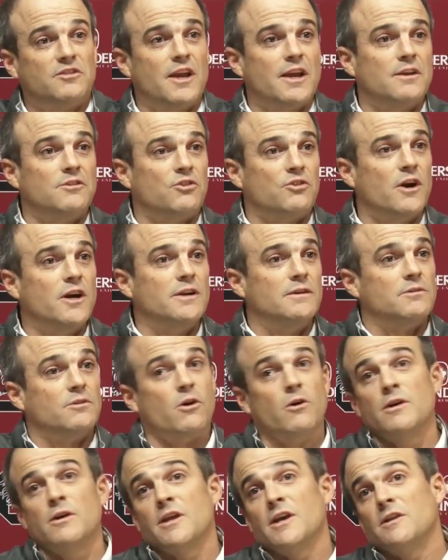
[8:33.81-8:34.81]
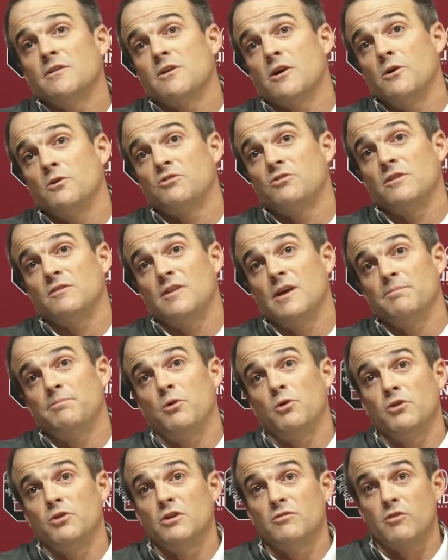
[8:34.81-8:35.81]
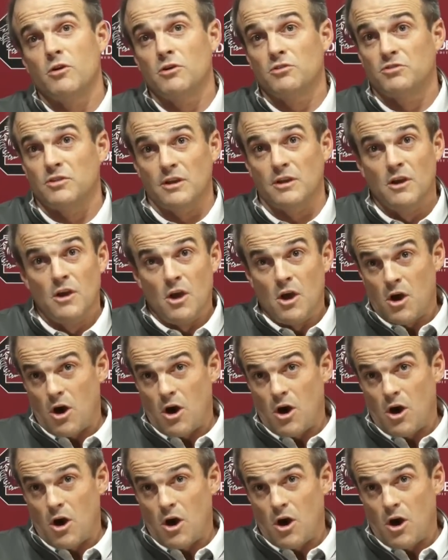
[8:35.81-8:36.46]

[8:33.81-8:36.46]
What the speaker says: Stan Drayton, current head coach at Temple University.